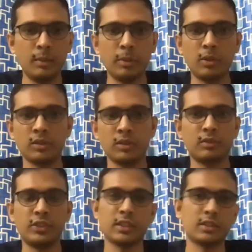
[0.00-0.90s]
because
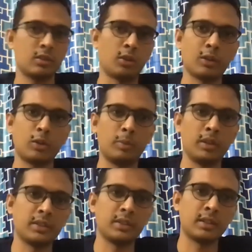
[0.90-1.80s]
we just got
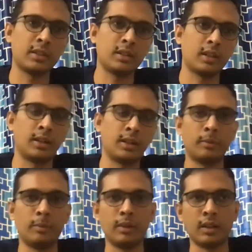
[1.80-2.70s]
competition
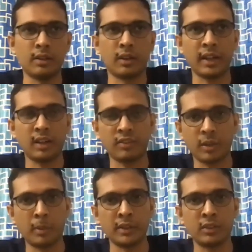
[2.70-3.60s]
right after
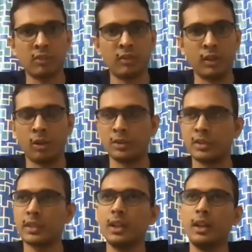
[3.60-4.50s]
a month of we
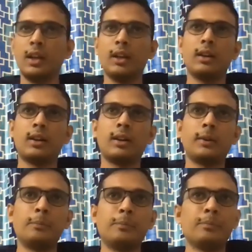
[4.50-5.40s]
launched.
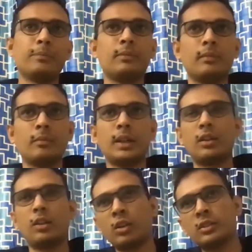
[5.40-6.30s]
But
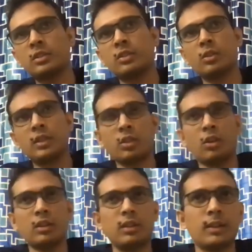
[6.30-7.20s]
long story
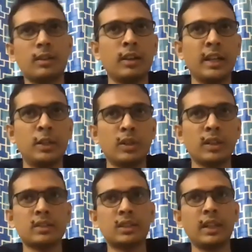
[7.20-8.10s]
short, it took
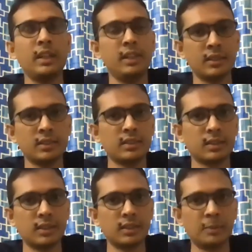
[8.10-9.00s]
us 3 years,
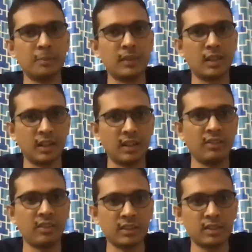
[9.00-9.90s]
literally,
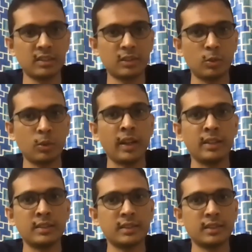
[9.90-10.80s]
for us to
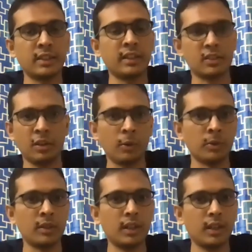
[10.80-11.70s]
raise the next round.
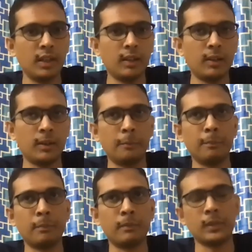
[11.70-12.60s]

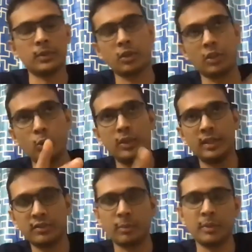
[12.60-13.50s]
2
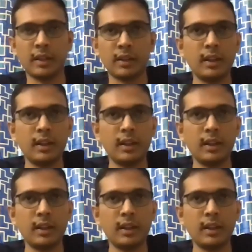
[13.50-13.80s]
years from there.